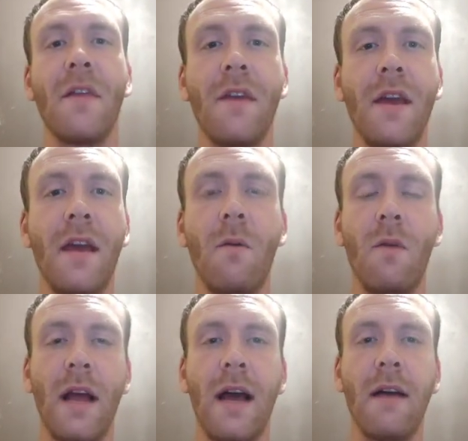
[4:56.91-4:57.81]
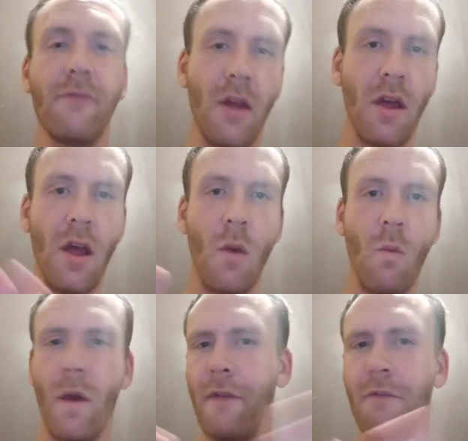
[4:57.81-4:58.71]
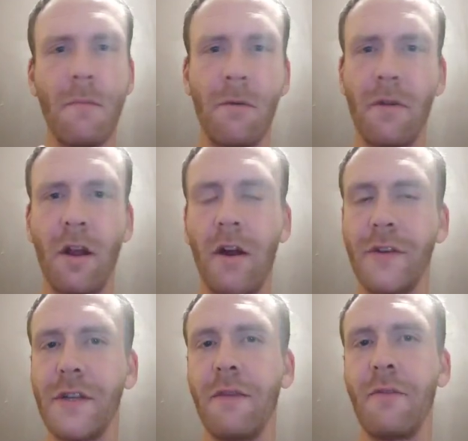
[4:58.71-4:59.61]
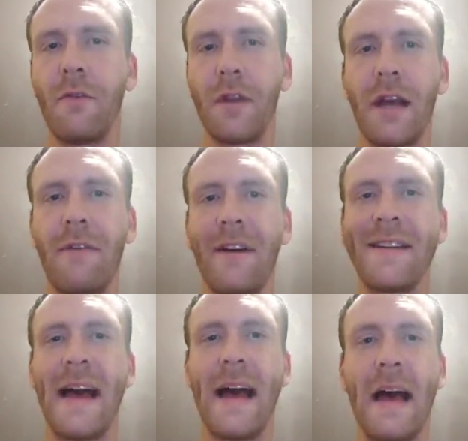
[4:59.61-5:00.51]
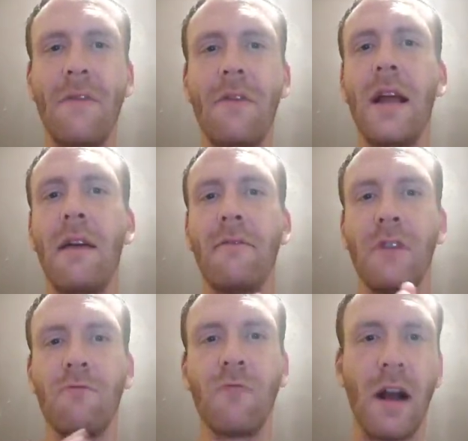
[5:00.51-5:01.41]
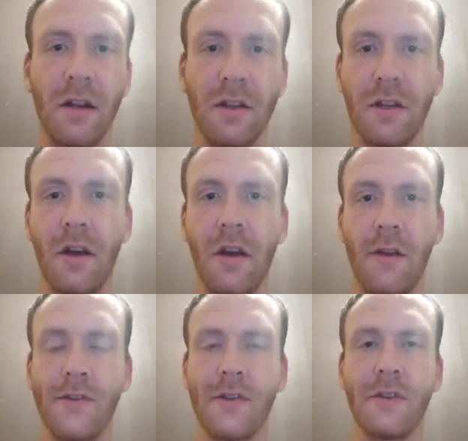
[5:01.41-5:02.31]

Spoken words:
They will have whatever amount of cards they've already gathered, and they'll have ranked cards.